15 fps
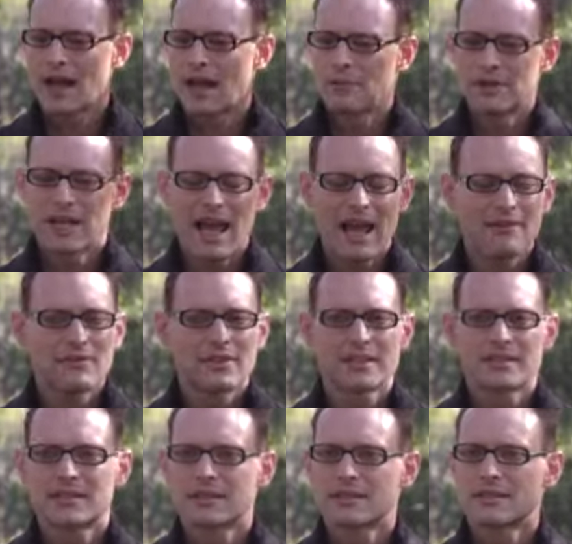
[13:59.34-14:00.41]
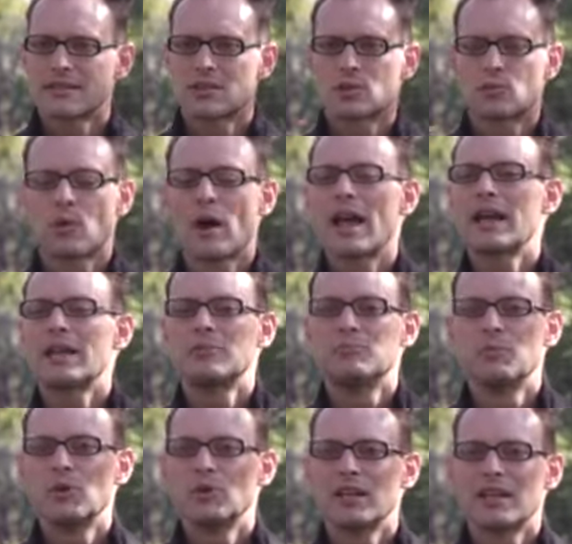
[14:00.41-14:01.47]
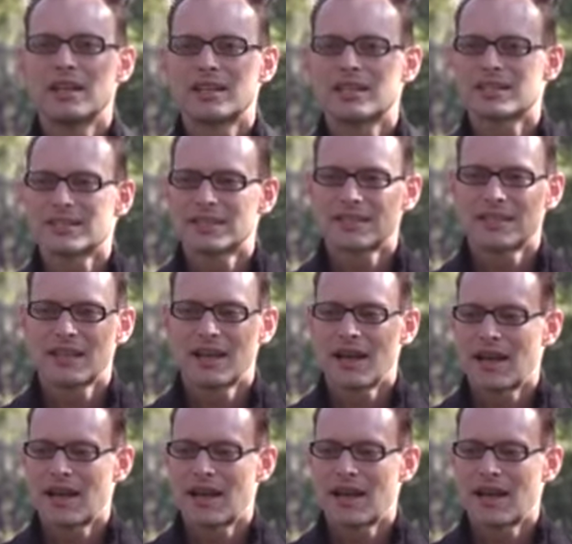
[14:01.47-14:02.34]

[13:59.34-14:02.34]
I would have this sway and moodiness.